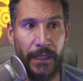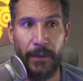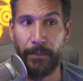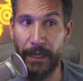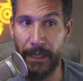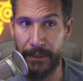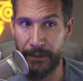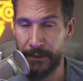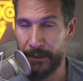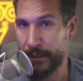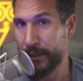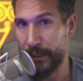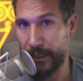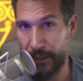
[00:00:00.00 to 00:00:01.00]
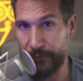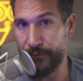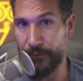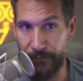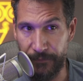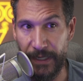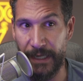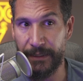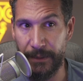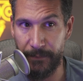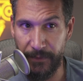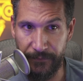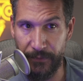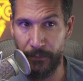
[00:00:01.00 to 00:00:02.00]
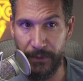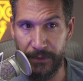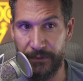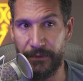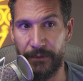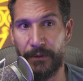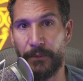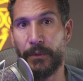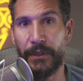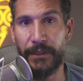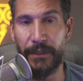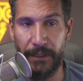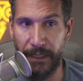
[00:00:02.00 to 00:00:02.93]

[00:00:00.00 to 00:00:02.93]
But if you find them, you're willing to do the work,